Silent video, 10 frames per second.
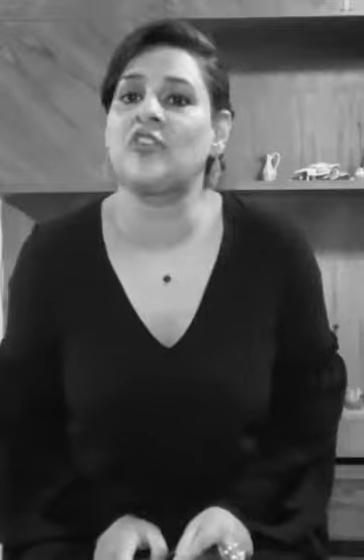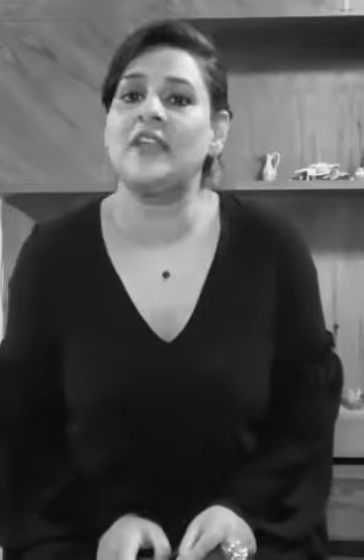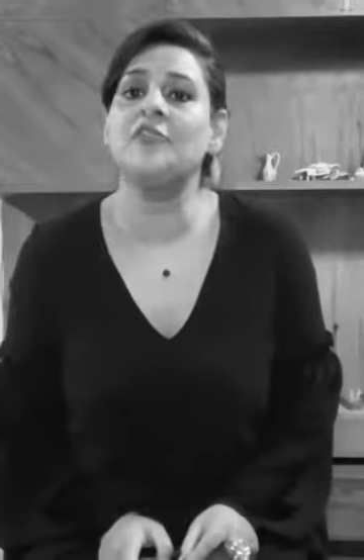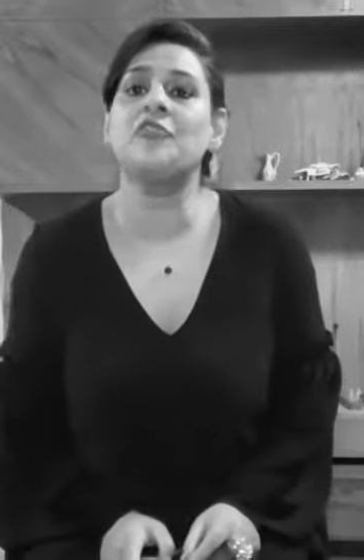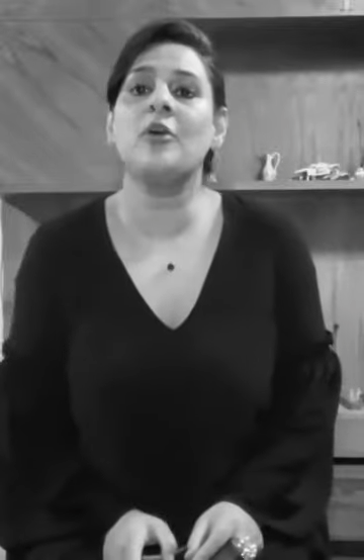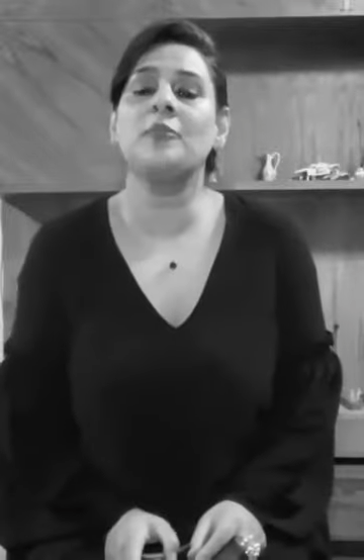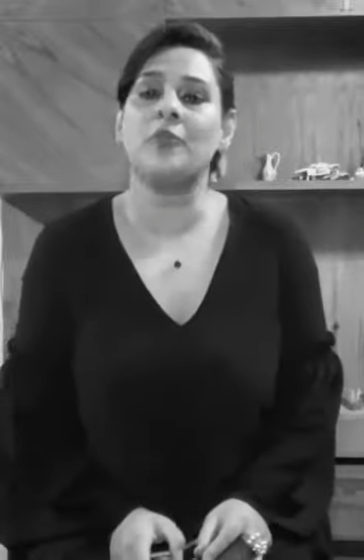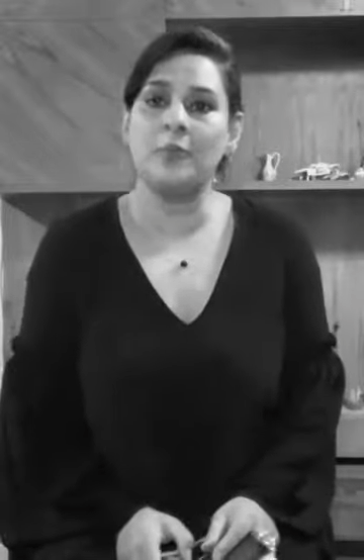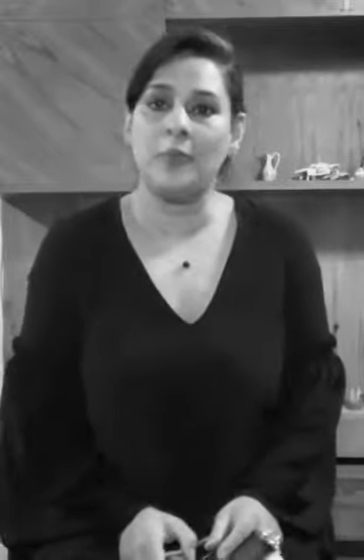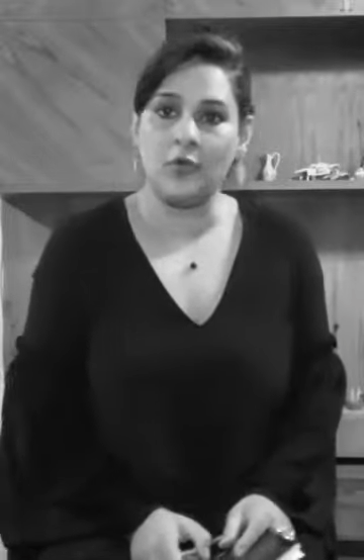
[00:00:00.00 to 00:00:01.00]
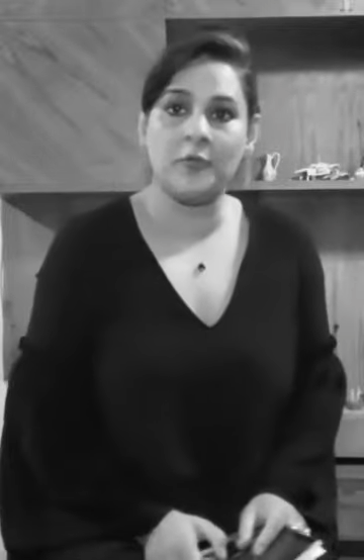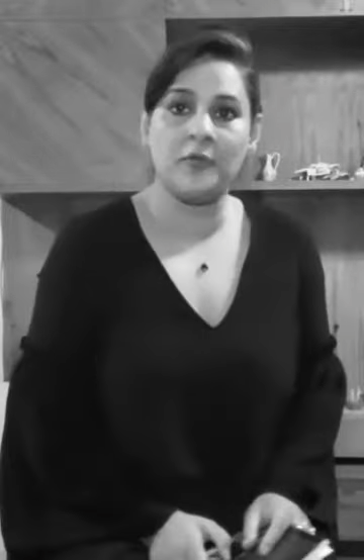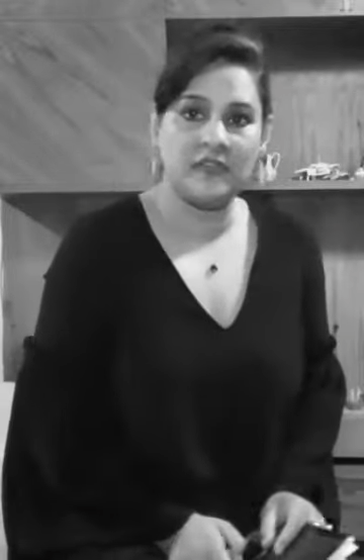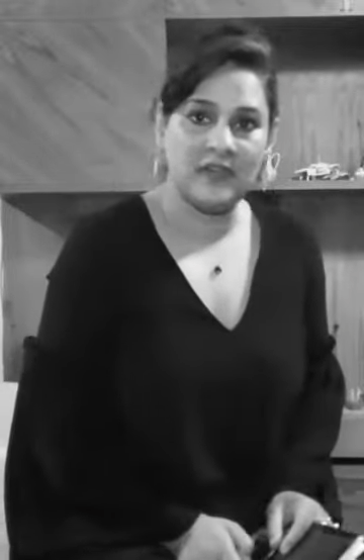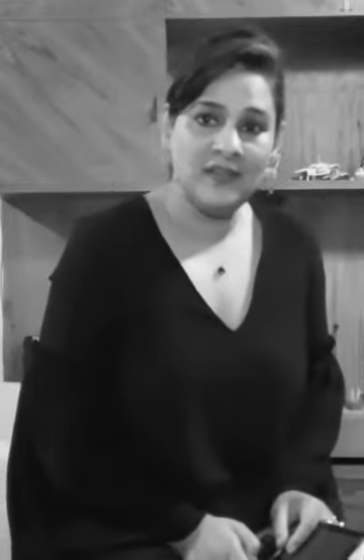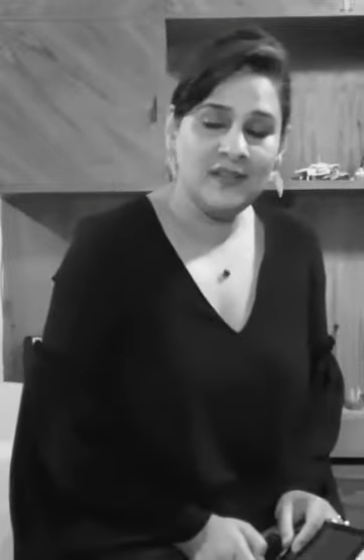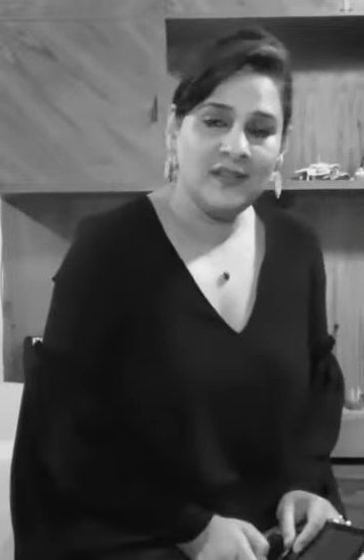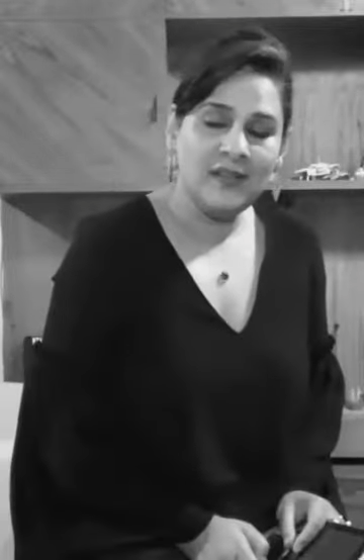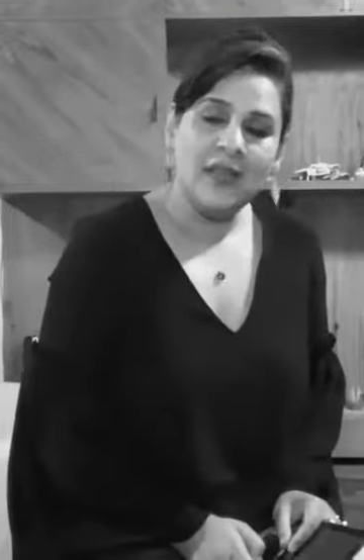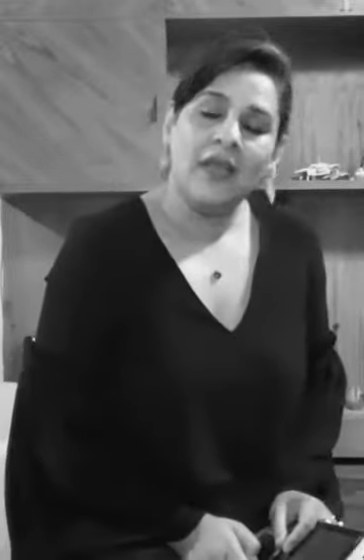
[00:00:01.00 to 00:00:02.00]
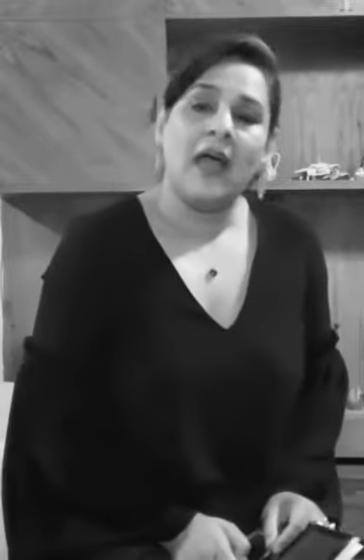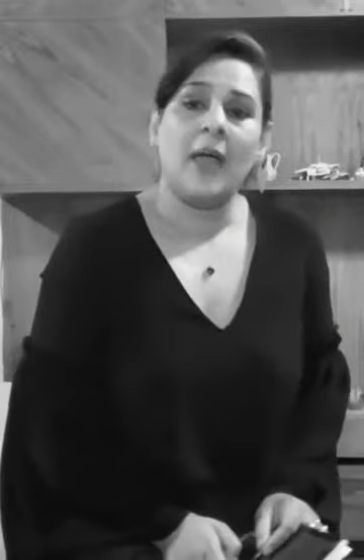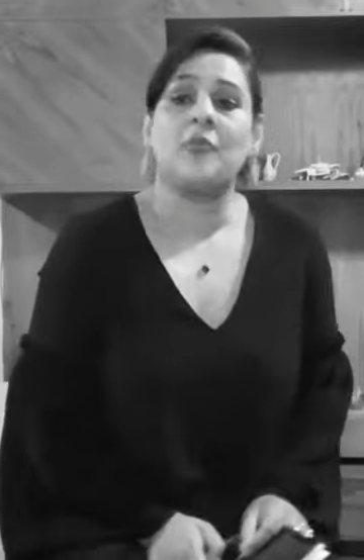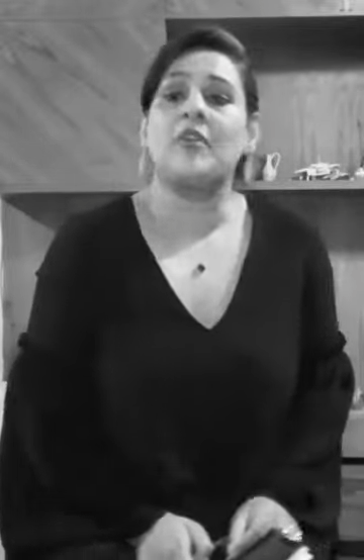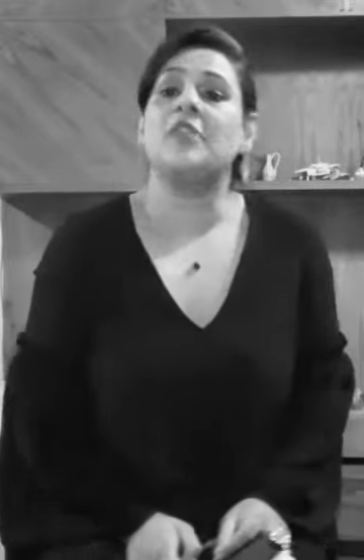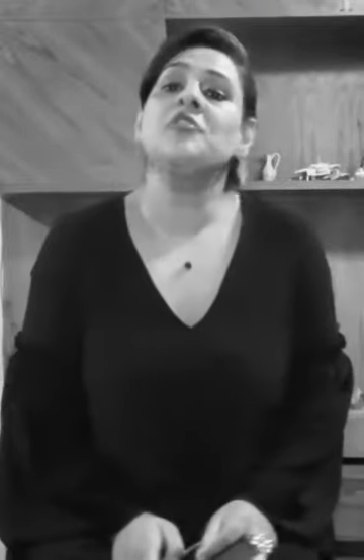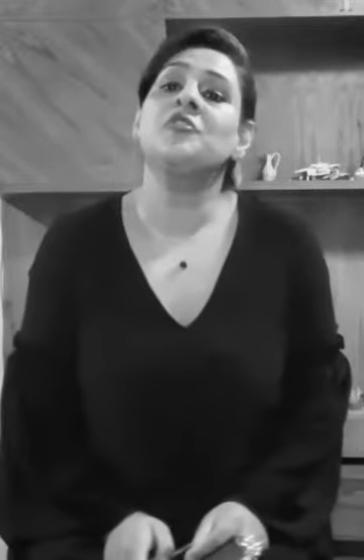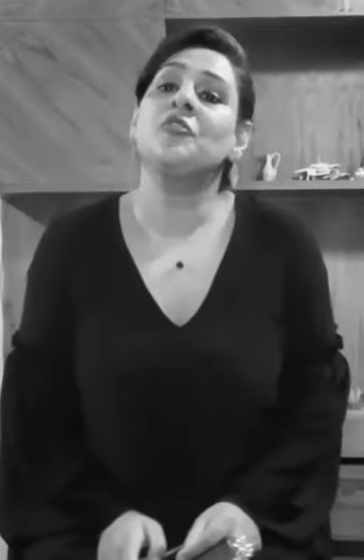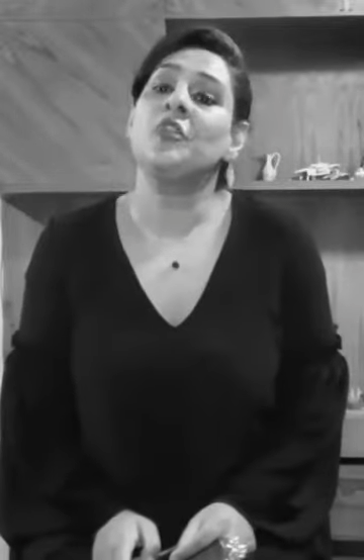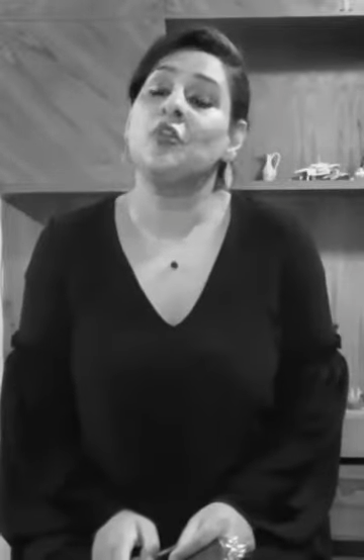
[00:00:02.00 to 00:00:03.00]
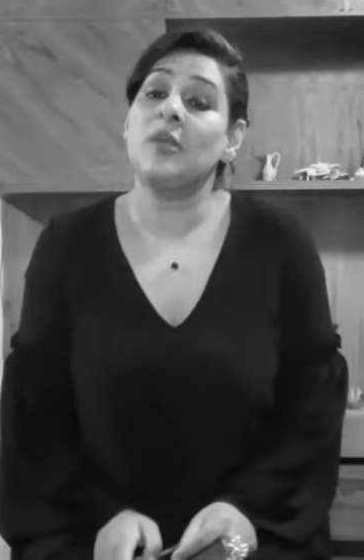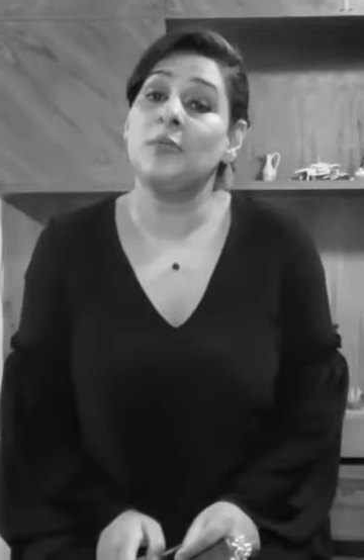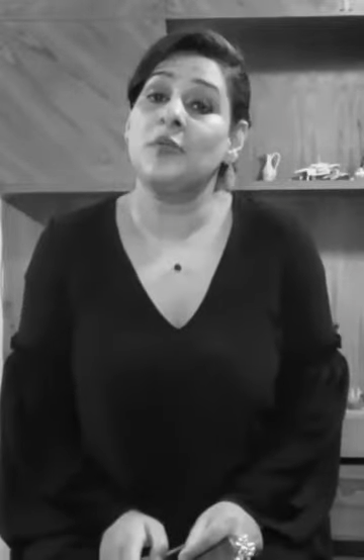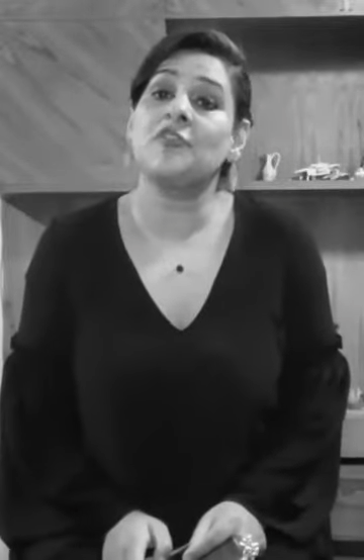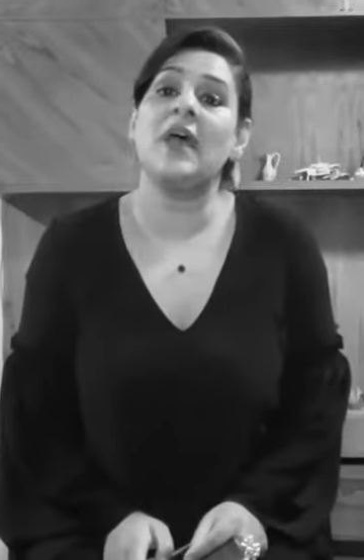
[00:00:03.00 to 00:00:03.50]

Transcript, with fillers: Shelley from São Paulo, Brazil. I'm grateful to Niyogi Books